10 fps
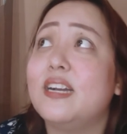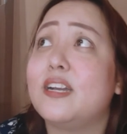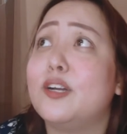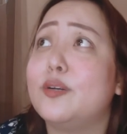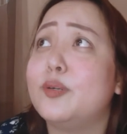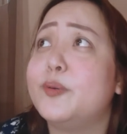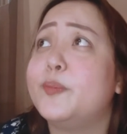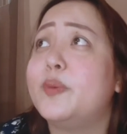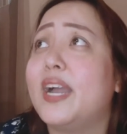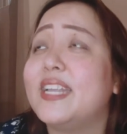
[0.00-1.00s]

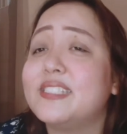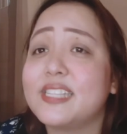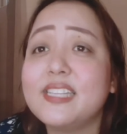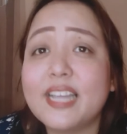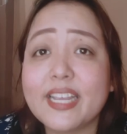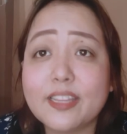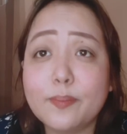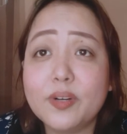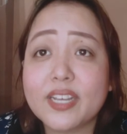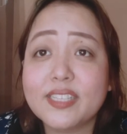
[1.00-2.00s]
I still like the
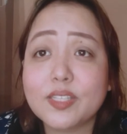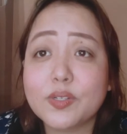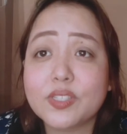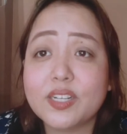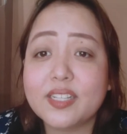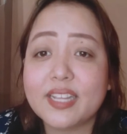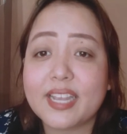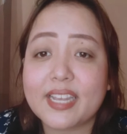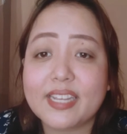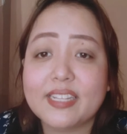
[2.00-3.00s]
book in total,
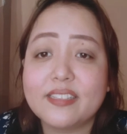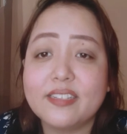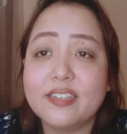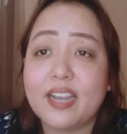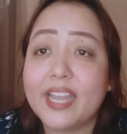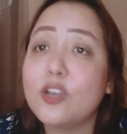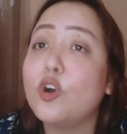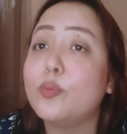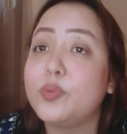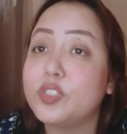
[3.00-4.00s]
and I
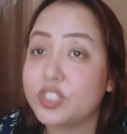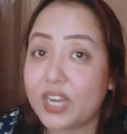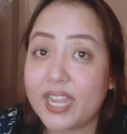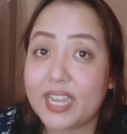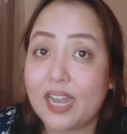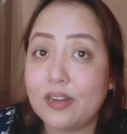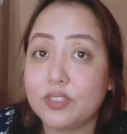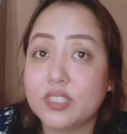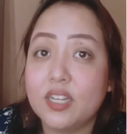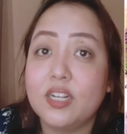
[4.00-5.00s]
hope you try
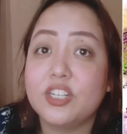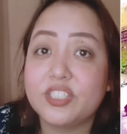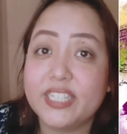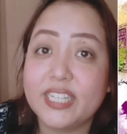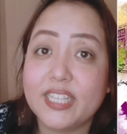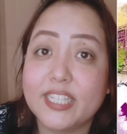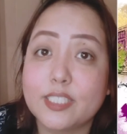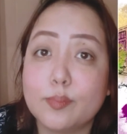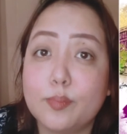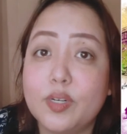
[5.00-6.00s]
out reading
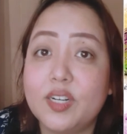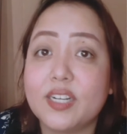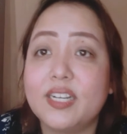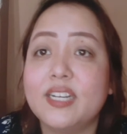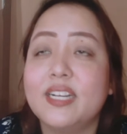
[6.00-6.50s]
this book.